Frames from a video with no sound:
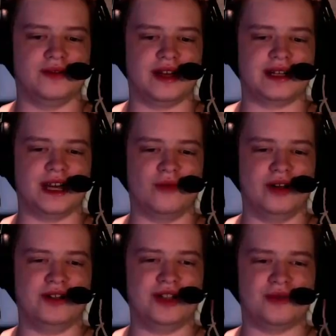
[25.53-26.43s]
Okay, what
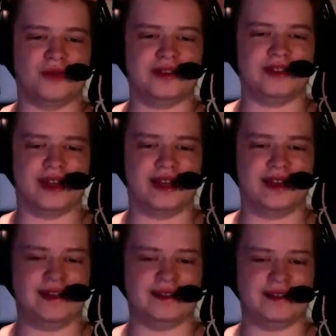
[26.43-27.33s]
is this? What the
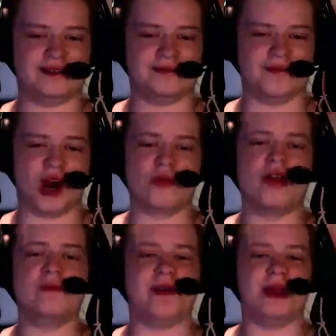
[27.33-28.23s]
heck? Are
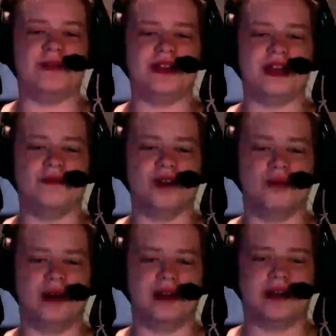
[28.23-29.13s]
we, baby? Get! Oh
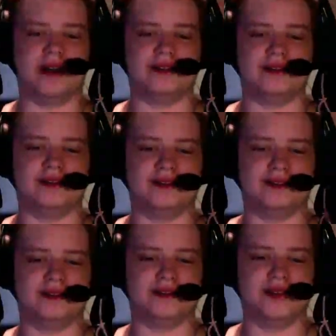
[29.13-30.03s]
my God! To see
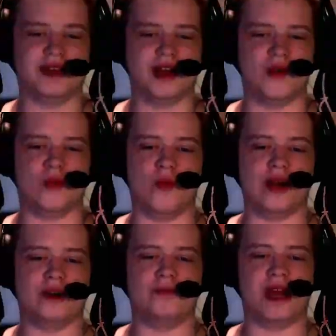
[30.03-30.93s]
her.
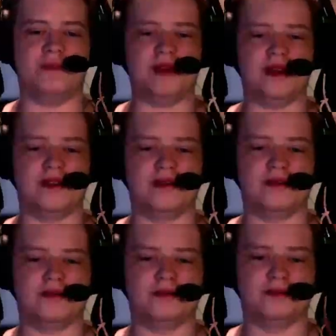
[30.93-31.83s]
Where, baby?
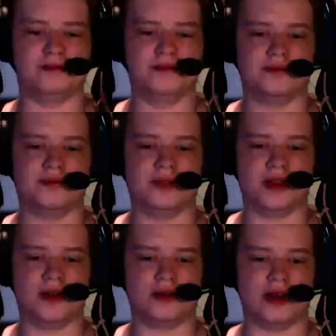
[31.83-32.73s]

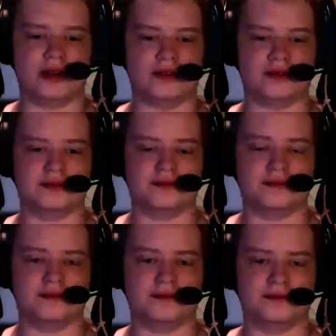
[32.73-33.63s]
Oh God.
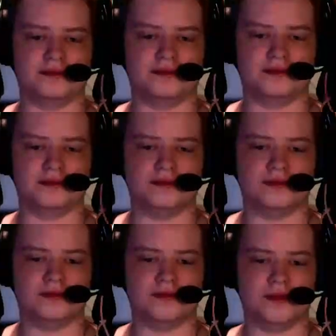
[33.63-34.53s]

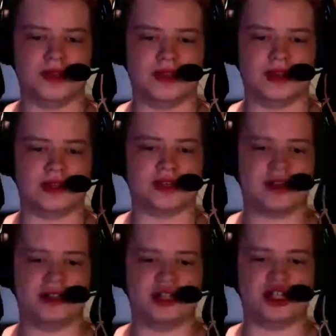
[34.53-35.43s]
Yeah, it's kind
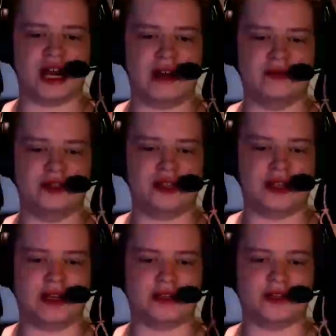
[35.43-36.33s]
of challenging,
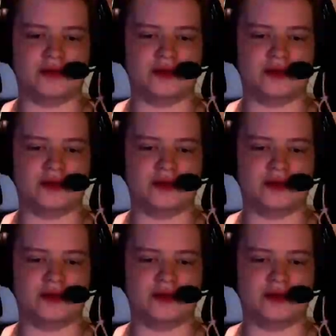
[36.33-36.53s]
actually.